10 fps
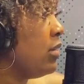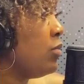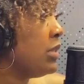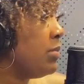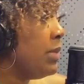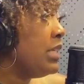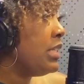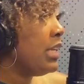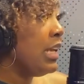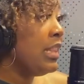was
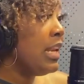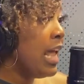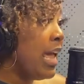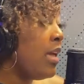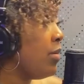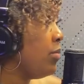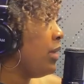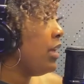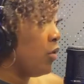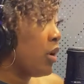mentioned in the name
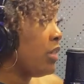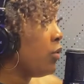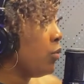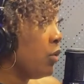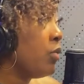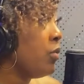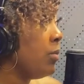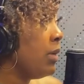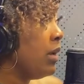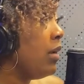or in the room